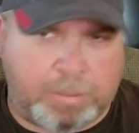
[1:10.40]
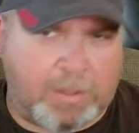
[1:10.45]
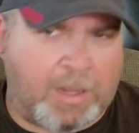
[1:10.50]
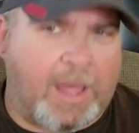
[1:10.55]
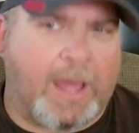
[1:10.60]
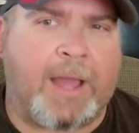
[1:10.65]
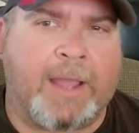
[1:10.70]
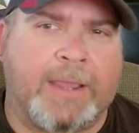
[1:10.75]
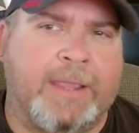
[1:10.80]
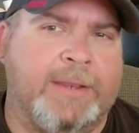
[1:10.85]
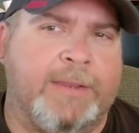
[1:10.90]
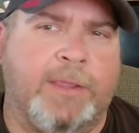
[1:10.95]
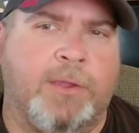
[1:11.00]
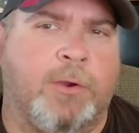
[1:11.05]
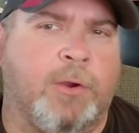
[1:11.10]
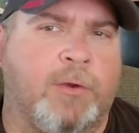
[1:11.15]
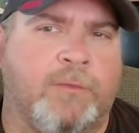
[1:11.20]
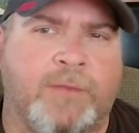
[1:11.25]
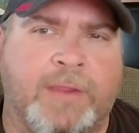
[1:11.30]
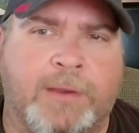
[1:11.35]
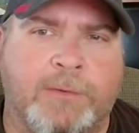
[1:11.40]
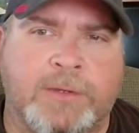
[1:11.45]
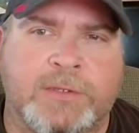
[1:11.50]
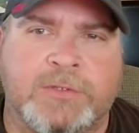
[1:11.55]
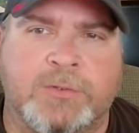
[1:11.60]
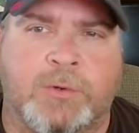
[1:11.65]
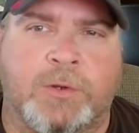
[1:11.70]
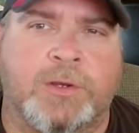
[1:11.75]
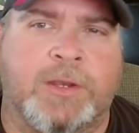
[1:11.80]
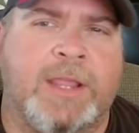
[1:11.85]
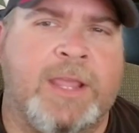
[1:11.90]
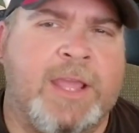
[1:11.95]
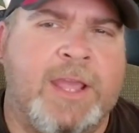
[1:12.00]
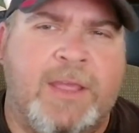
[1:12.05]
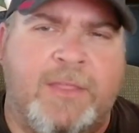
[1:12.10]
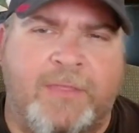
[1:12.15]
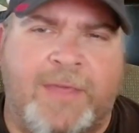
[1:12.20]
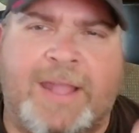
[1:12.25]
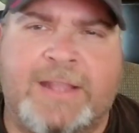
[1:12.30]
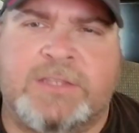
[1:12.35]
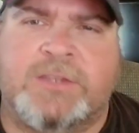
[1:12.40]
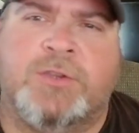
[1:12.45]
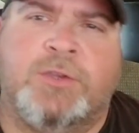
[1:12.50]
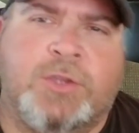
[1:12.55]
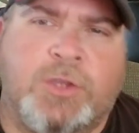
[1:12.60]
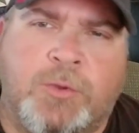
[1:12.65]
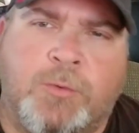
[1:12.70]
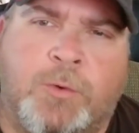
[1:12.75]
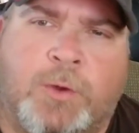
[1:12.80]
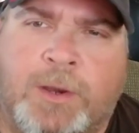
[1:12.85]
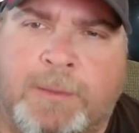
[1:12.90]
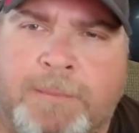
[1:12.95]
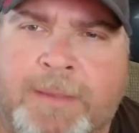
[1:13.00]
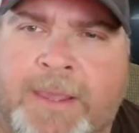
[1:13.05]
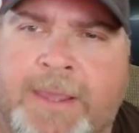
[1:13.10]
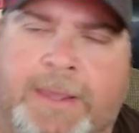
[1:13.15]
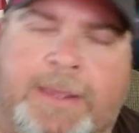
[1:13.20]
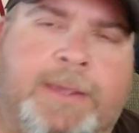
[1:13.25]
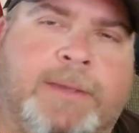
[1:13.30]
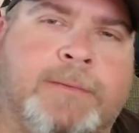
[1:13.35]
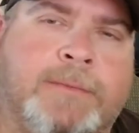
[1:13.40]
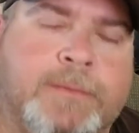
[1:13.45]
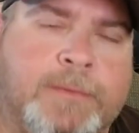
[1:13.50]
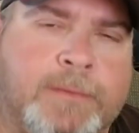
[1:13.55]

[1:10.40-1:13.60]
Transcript: block in the RV resort. That's who you want to be.